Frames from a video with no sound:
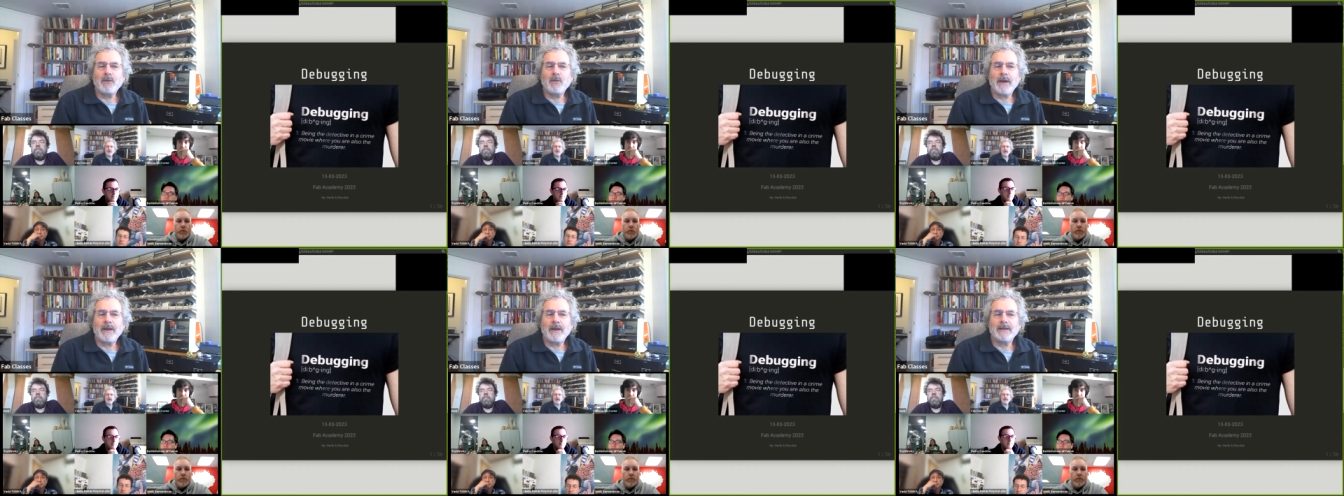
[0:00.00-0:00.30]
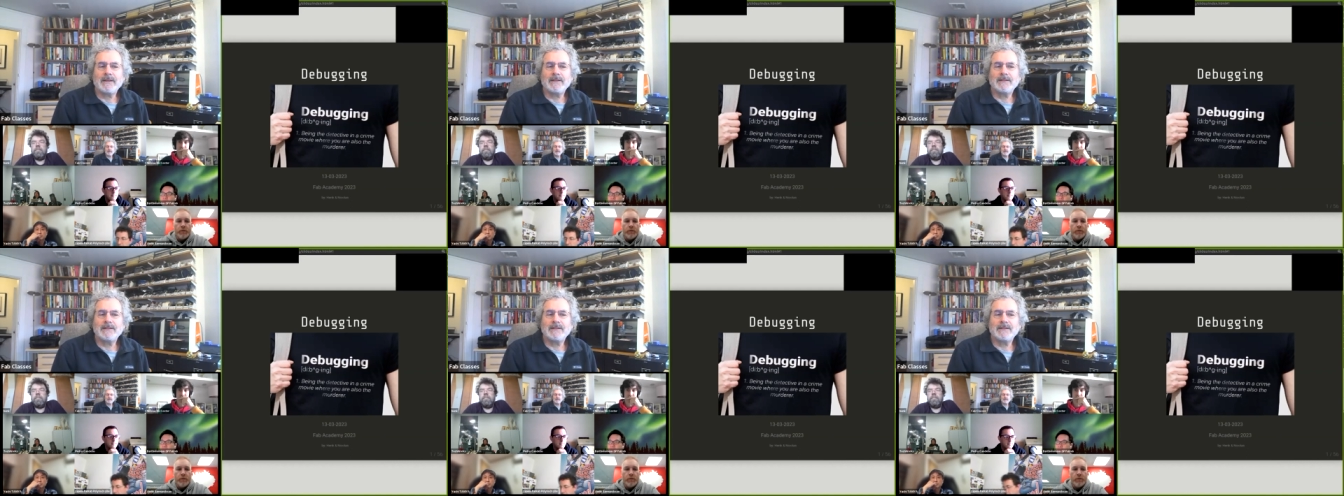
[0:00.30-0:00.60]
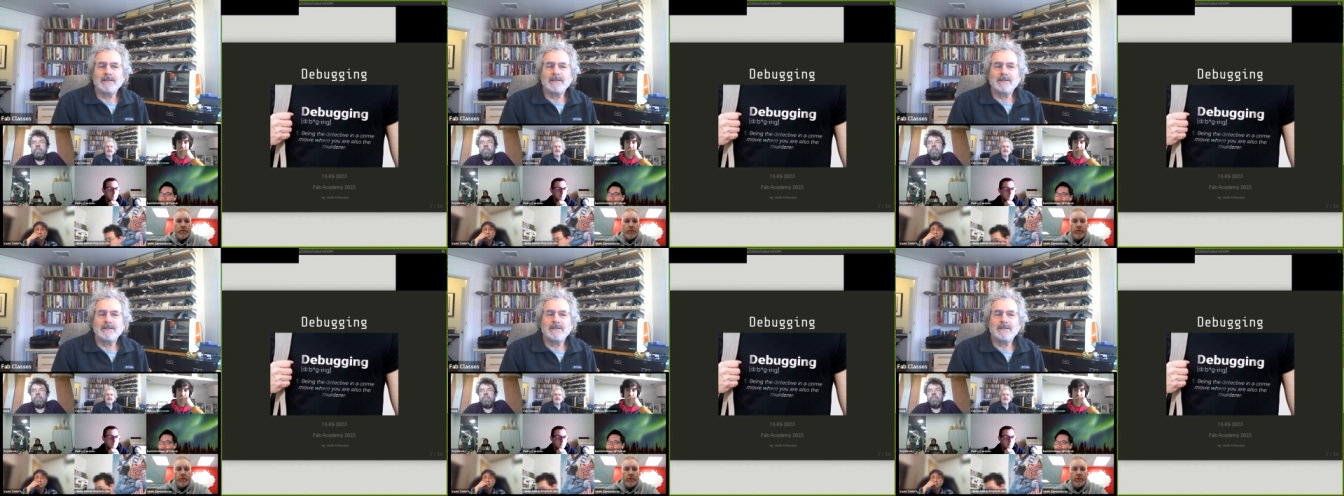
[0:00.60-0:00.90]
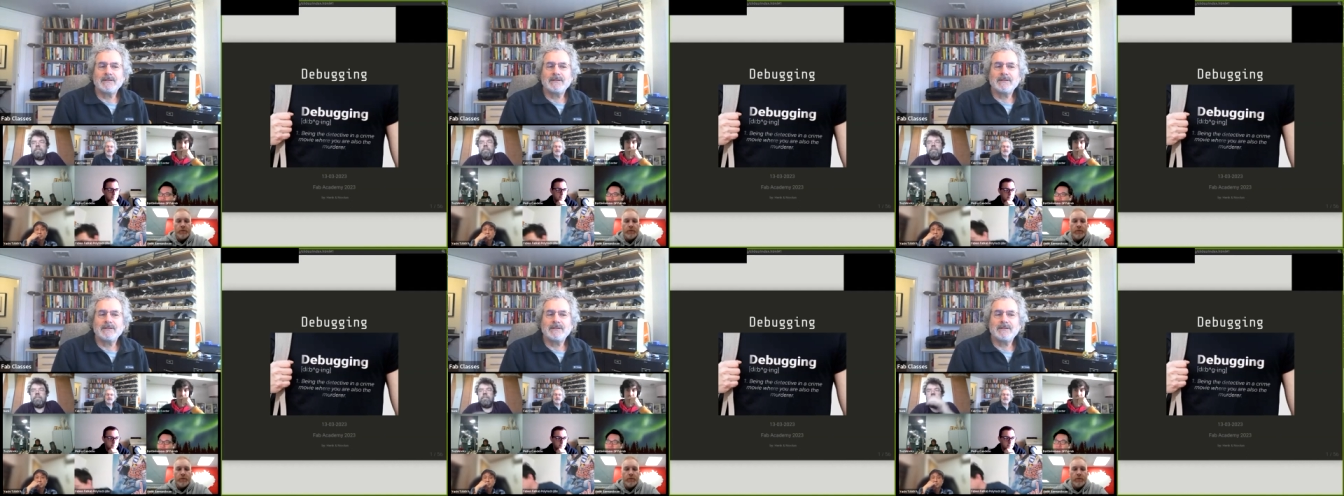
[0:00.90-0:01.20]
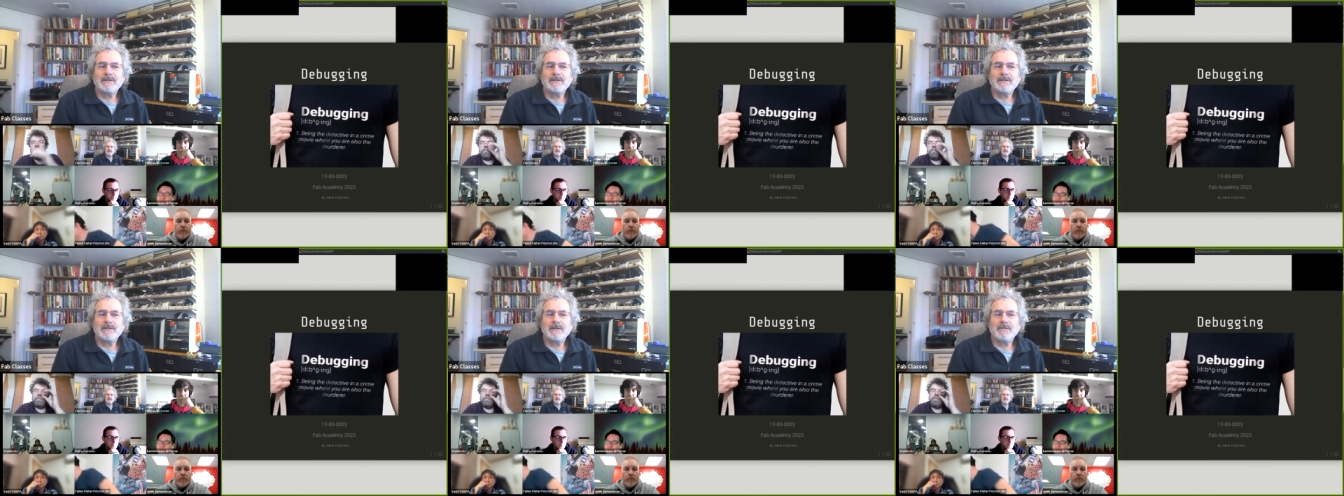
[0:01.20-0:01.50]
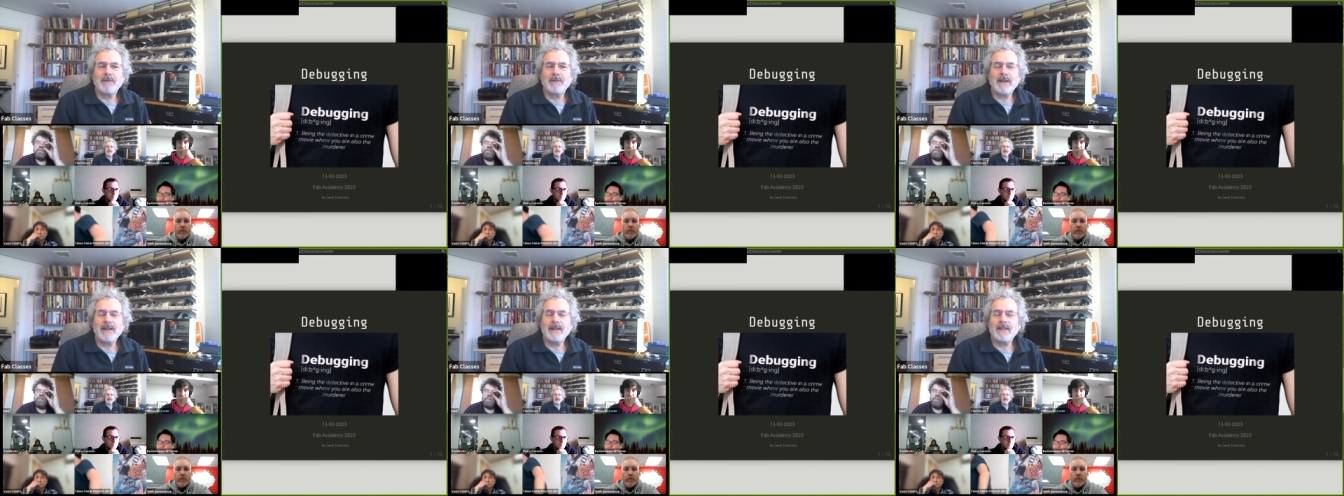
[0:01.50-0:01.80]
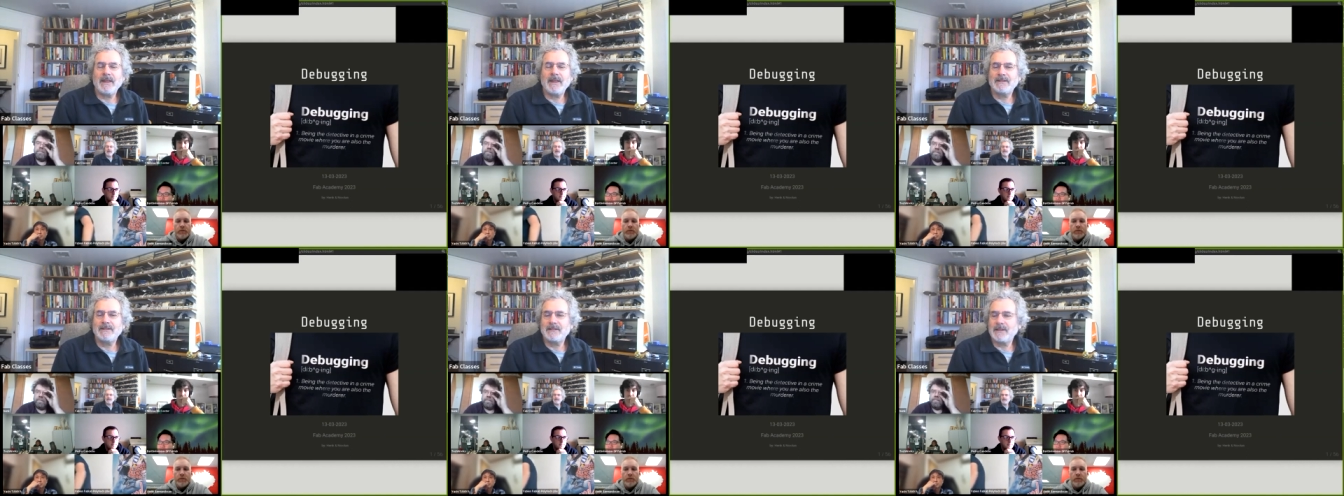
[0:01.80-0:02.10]
ways, many
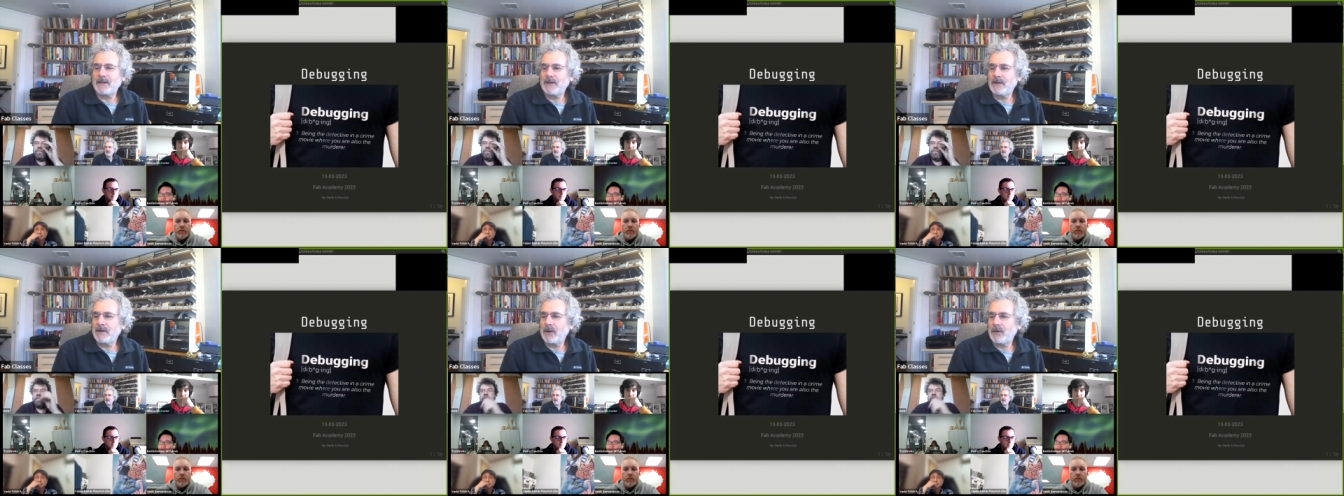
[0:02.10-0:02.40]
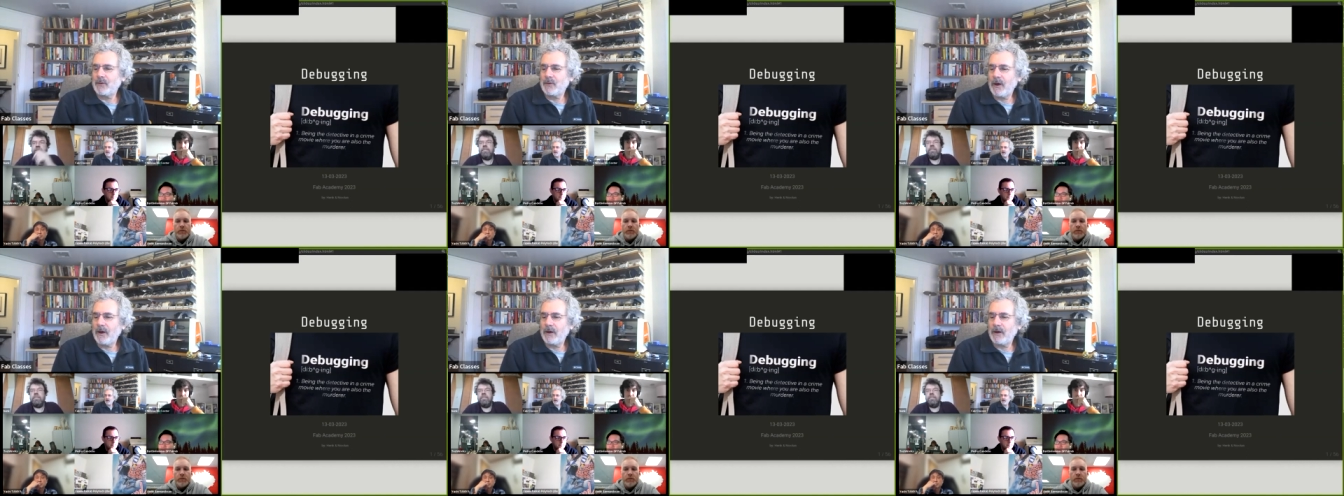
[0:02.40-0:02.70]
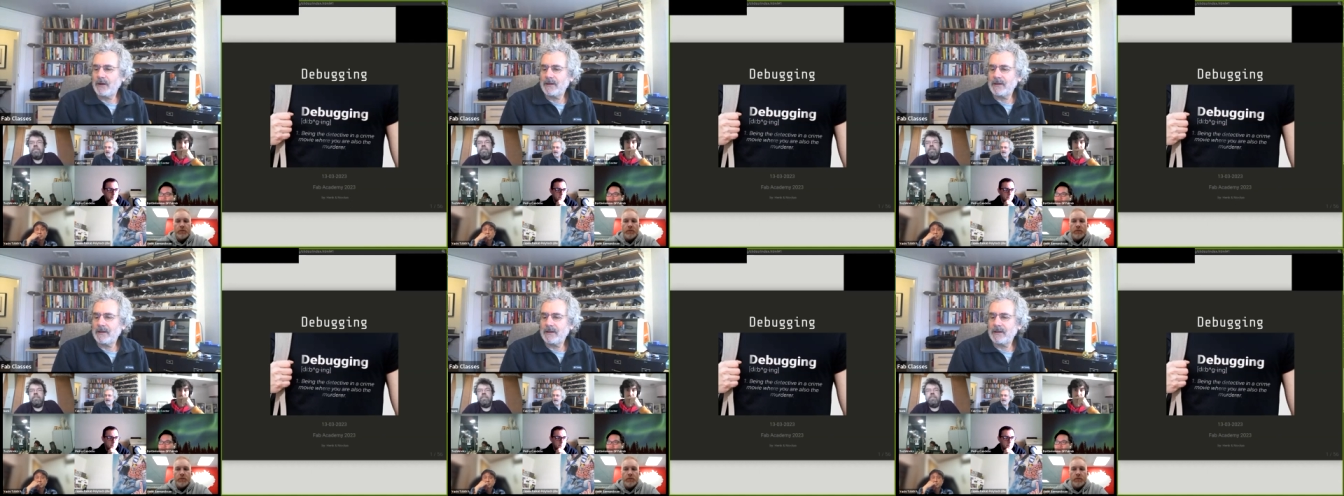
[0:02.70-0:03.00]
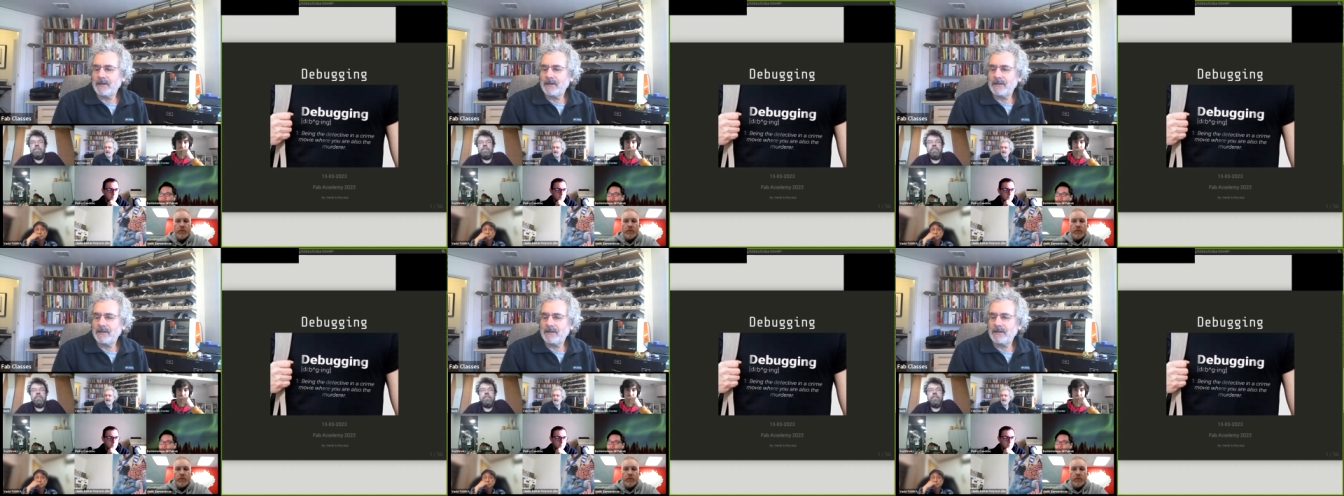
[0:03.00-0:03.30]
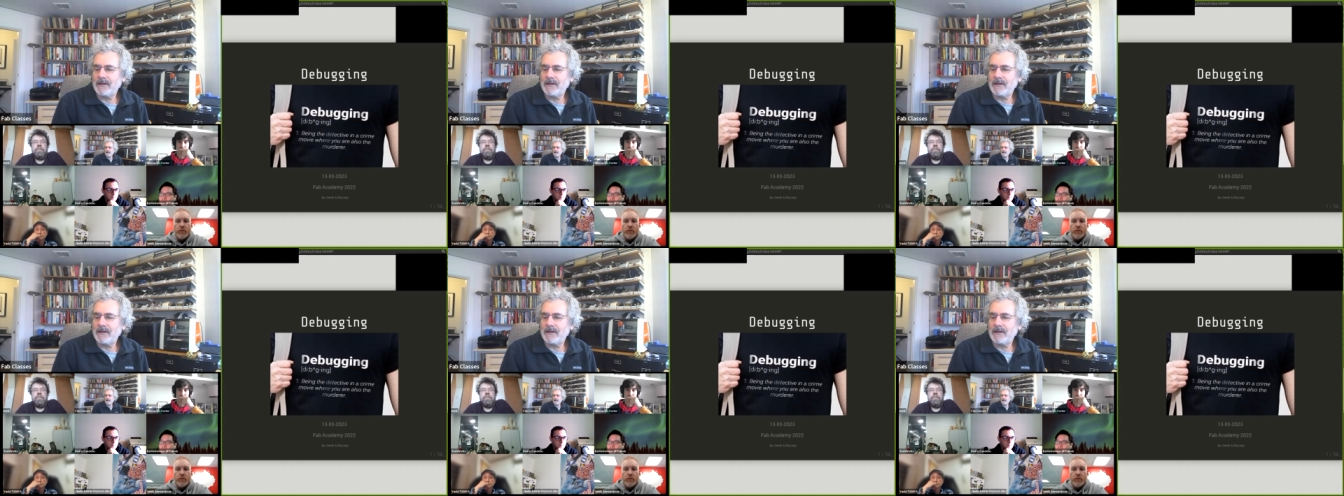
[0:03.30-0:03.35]
things that can go wrong.